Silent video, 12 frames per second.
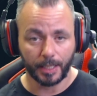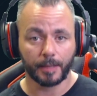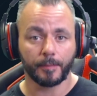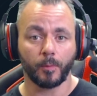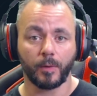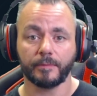
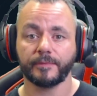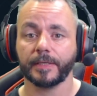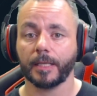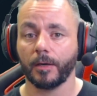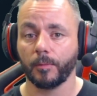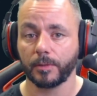But one thing
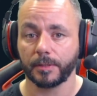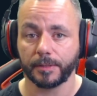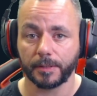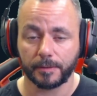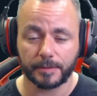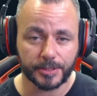that I want to
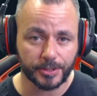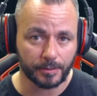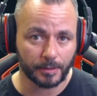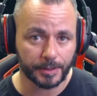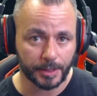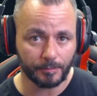do is try
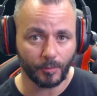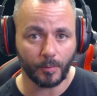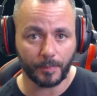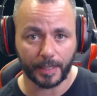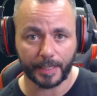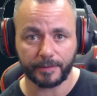and do more
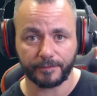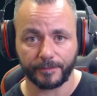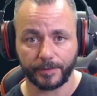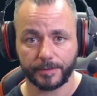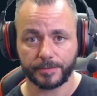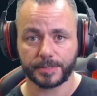
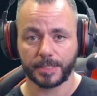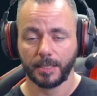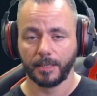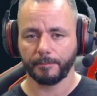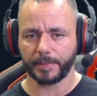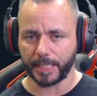playthroughs,
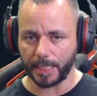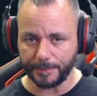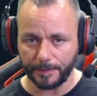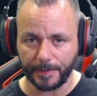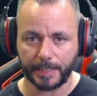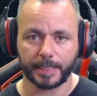become a
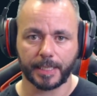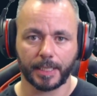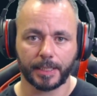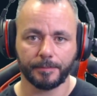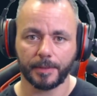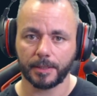better
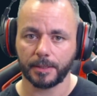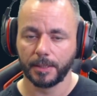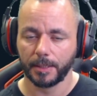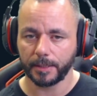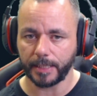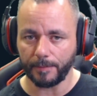gamer,
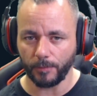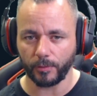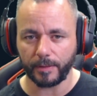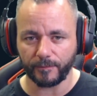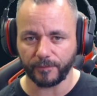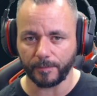get more
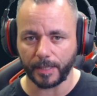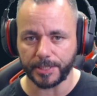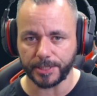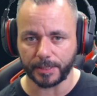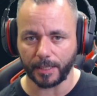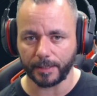
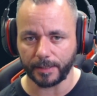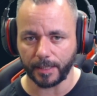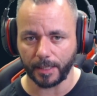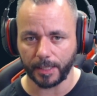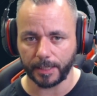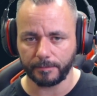information out of the
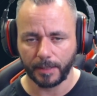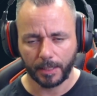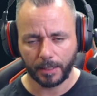game.